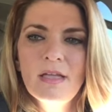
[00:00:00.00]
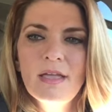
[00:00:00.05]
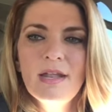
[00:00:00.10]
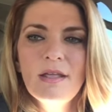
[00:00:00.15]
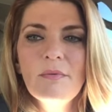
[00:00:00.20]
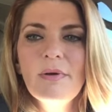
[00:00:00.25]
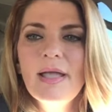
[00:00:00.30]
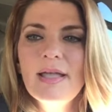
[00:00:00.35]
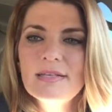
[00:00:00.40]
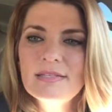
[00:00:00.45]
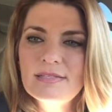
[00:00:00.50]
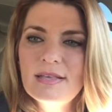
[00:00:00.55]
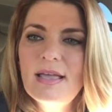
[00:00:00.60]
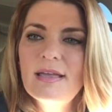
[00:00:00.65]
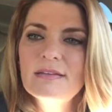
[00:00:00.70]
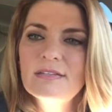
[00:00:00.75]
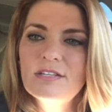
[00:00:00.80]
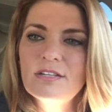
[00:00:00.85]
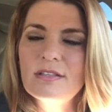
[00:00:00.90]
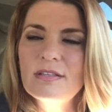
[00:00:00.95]
anyway, I
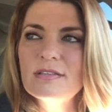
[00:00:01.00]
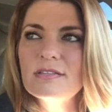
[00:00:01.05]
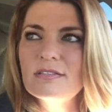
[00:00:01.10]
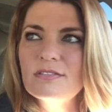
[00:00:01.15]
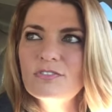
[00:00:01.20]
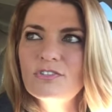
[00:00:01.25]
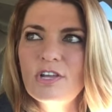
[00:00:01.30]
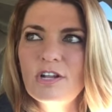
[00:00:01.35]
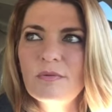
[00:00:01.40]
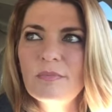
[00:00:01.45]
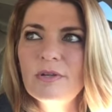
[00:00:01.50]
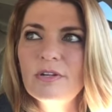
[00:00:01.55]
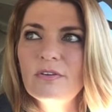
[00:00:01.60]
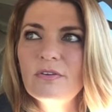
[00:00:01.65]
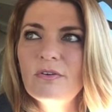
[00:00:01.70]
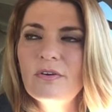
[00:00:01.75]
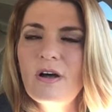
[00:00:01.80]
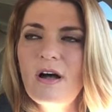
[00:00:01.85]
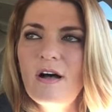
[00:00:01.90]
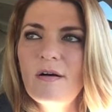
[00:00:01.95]
said to this gentleman
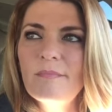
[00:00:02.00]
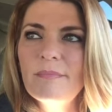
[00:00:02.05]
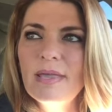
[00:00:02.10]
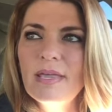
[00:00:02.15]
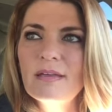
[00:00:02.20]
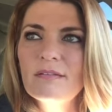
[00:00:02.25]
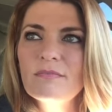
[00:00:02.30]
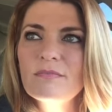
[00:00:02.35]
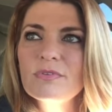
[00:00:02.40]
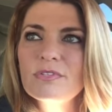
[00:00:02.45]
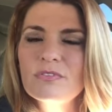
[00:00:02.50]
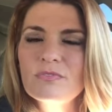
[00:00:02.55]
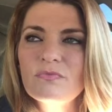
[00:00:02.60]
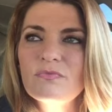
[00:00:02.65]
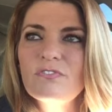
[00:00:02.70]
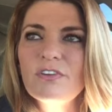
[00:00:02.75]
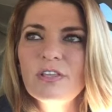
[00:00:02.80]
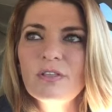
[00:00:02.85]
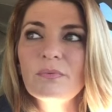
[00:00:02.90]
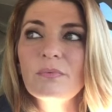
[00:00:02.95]
who called me and was
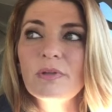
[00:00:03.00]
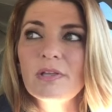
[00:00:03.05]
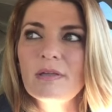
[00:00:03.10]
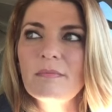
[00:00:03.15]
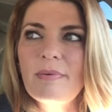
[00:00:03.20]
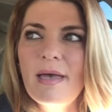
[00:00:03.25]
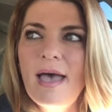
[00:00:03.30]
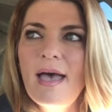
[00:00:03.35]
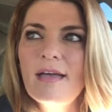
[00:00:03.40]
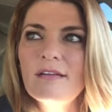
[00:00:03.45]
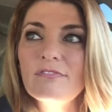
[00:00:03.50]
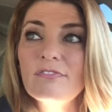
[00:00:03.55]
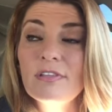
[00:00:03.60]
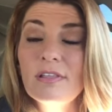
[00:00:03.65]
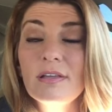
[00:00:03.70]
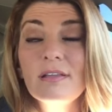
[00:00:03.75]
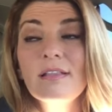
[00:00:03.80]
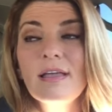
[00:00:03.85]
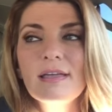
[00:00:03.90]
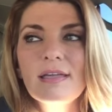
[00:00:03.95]
feeling really bad,
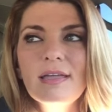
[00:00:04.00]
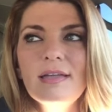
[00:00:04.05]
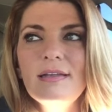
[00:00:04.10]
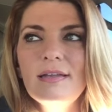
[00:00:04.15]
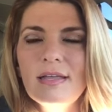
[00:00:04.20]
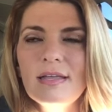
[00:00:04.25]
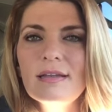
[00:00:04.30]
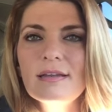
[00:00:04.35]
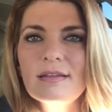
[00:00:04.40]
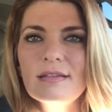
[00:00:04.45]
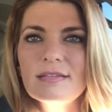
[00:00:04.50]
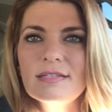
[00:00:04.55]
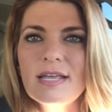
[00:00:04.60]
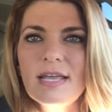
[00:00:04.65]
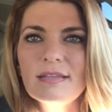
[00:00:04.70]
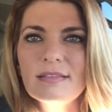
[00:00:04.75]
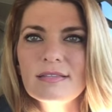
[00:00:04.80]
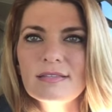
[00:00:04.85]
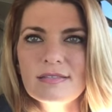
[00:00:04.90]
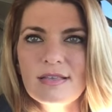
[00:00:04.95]
feeling like he needed to
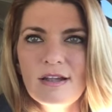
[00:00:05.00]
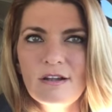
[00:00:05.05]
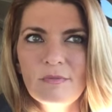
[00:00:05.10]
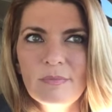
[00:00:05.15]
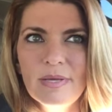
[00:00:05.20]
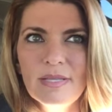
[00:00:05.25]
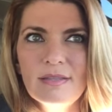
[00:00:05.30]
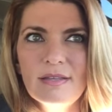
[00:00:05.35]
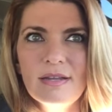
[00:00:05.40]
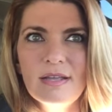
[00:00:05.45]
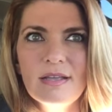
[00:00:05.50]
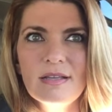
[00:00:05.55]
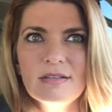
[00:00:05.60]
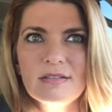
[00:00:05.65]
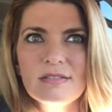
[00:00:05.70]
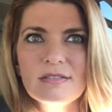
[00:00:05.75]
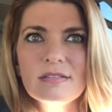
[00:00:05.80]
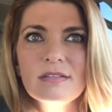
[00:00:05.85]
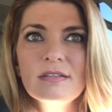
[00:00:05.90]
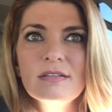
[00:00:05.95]
take the settlement, that he
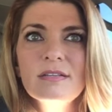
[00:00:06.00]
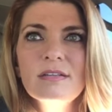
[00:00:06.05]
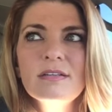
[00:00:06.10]
is